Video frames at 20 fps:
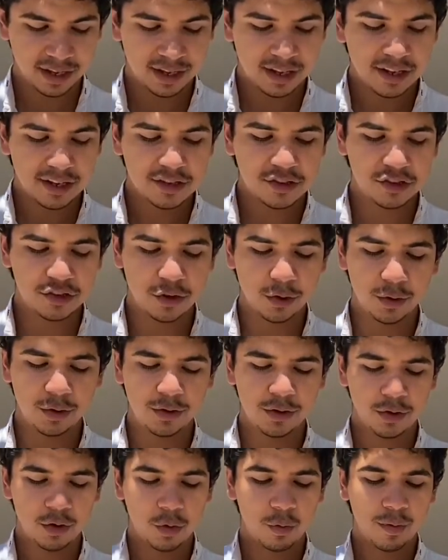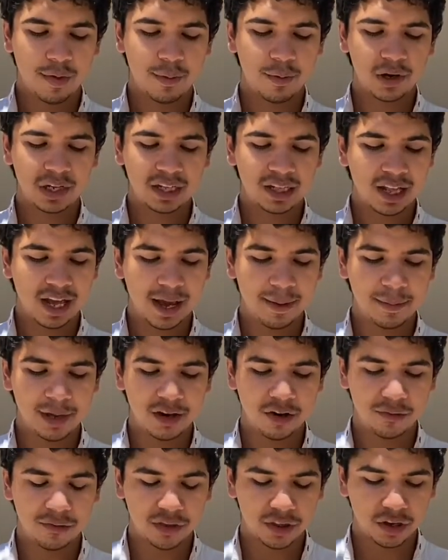Soon, we were climbing
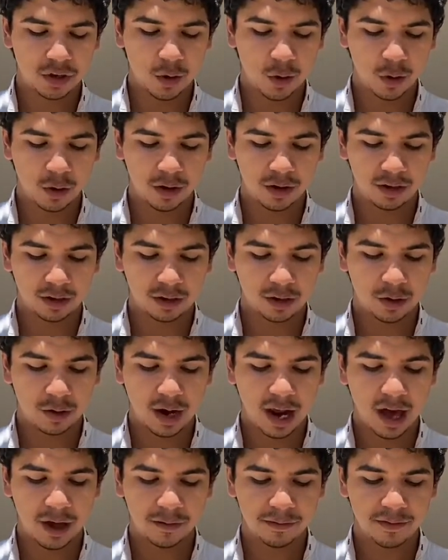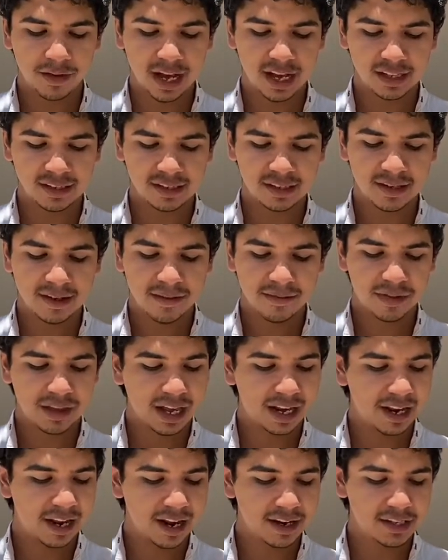over the corral fence that
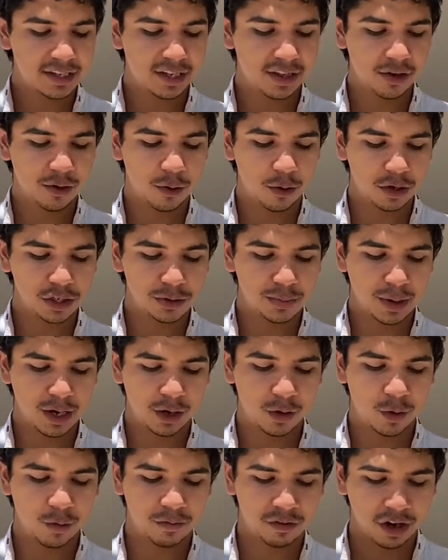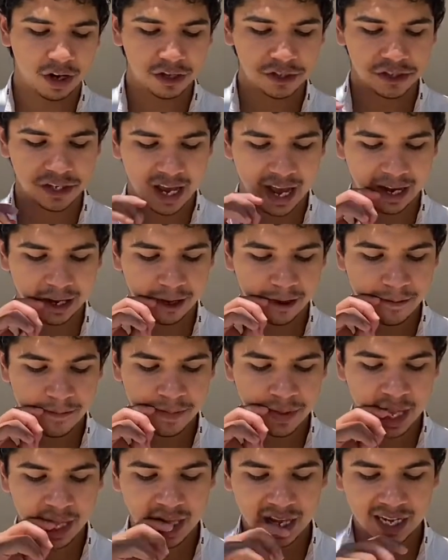led to the horse meadow over our shack,
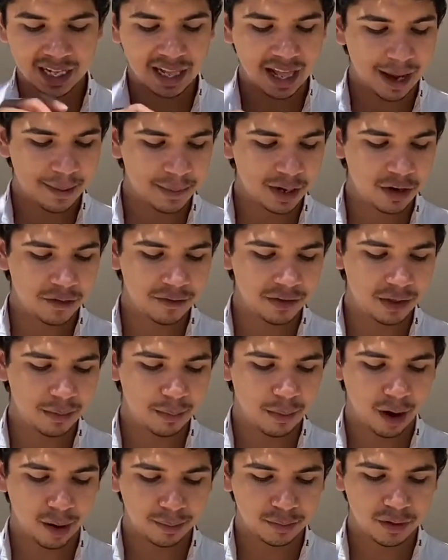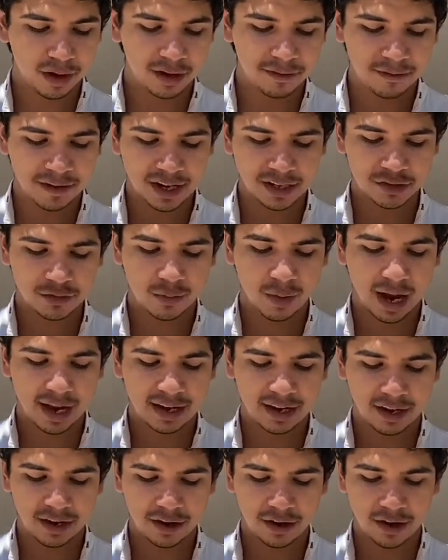and then climbing over the barbed wire fence right
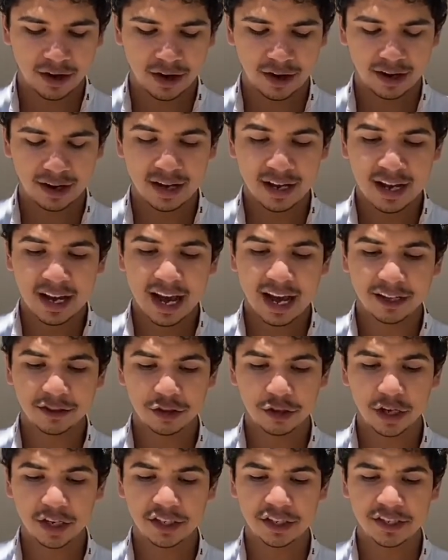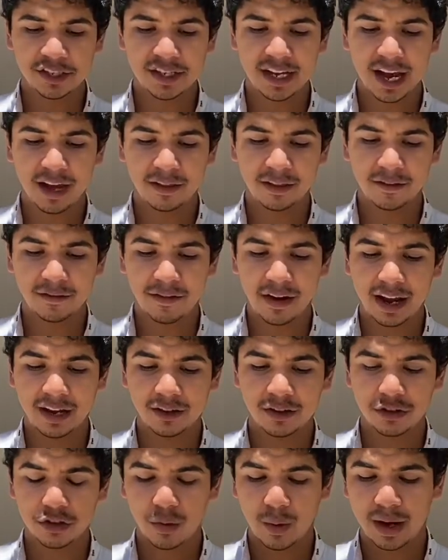in our yard, and trudging down the final
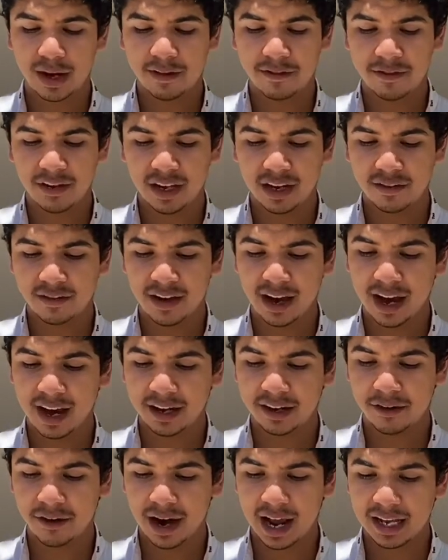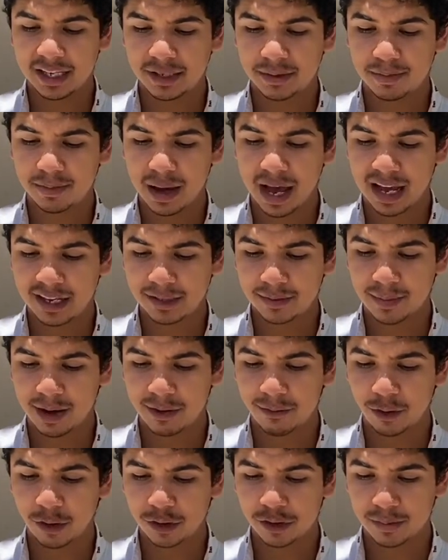20 feet of high grass past my
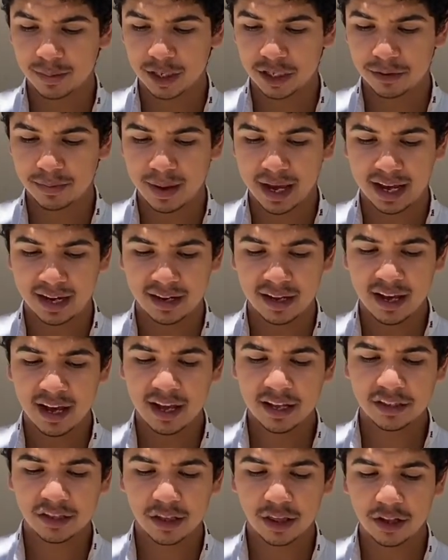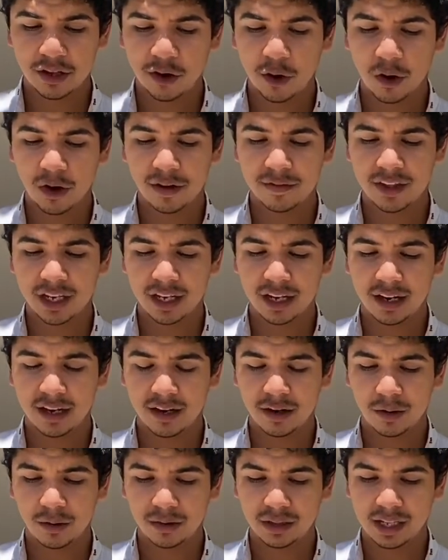rosebush bed to the door of the good
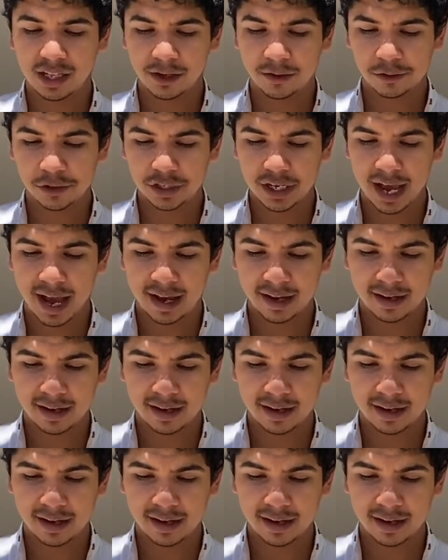old little shack.